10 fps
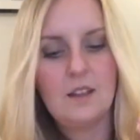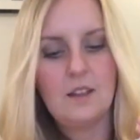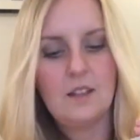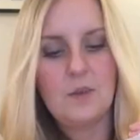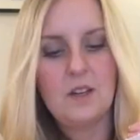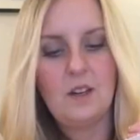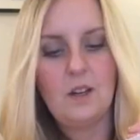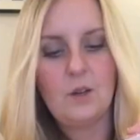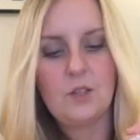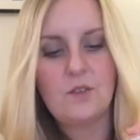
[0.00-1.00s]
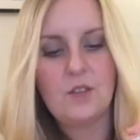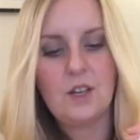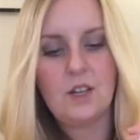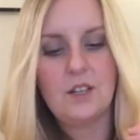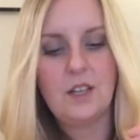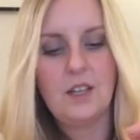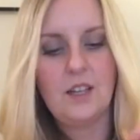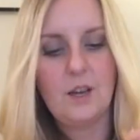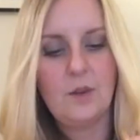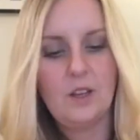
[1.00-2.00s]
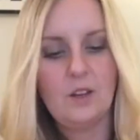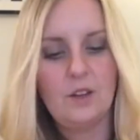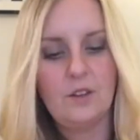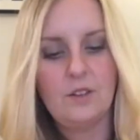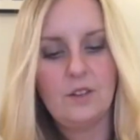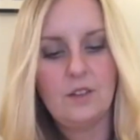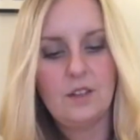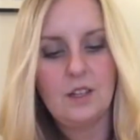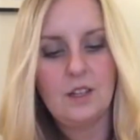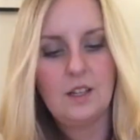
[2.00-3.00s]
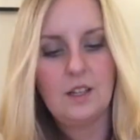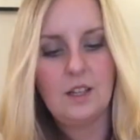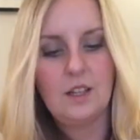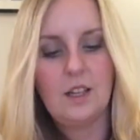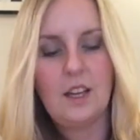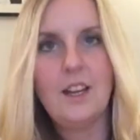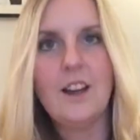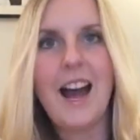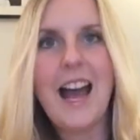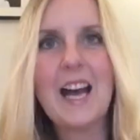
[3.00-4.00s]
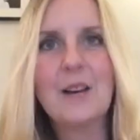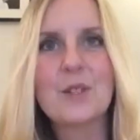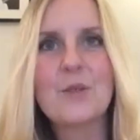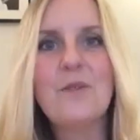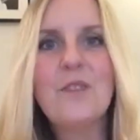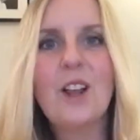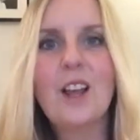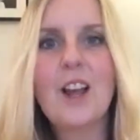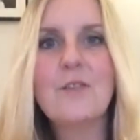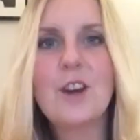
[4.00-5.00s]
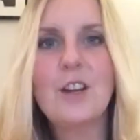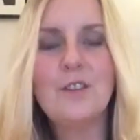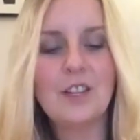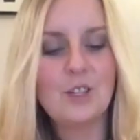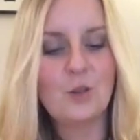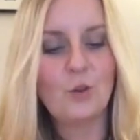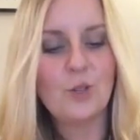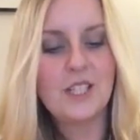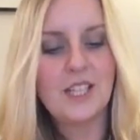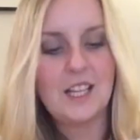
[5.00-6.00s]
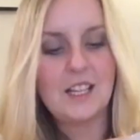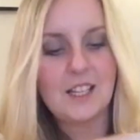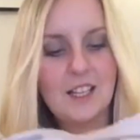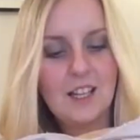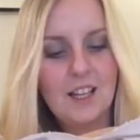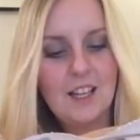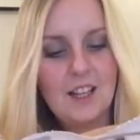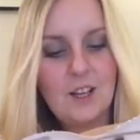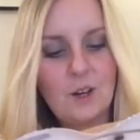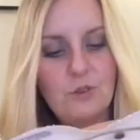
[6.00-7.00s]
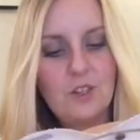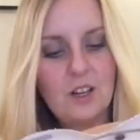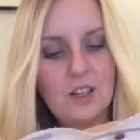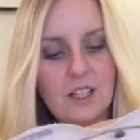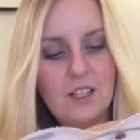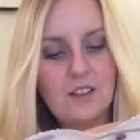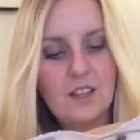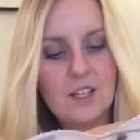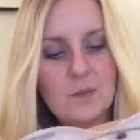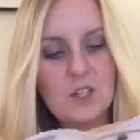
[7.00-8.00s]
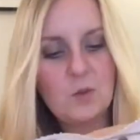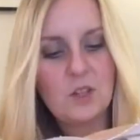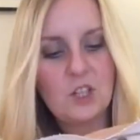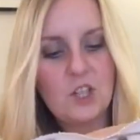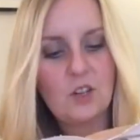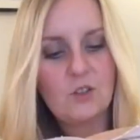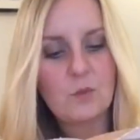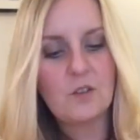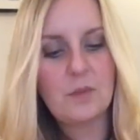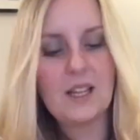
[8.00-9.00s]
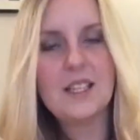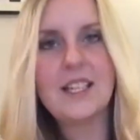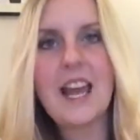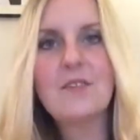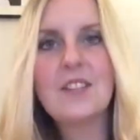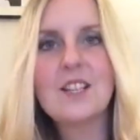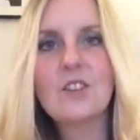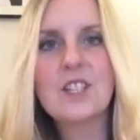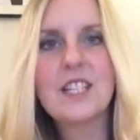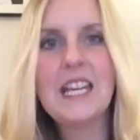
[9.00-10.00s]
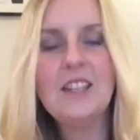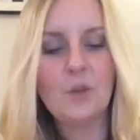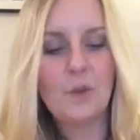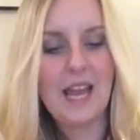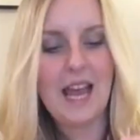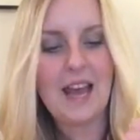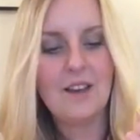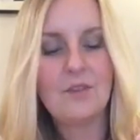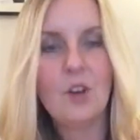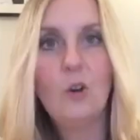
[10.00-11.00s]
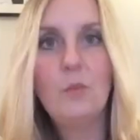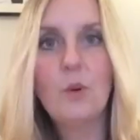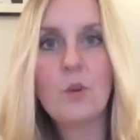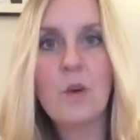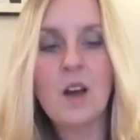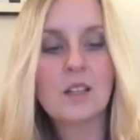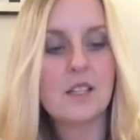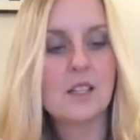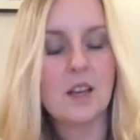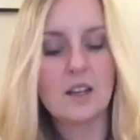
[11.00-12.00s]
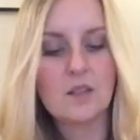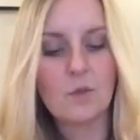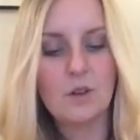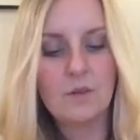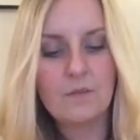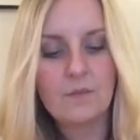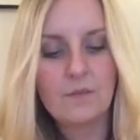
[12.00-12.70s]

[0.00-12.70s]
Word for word: there's been a lot of gardening going on in our house. So I feel like I've kind of exhausted the old gardening thing, especially with the children. We've planted every single seed that we have. Or oh, bookmarks is a nice one.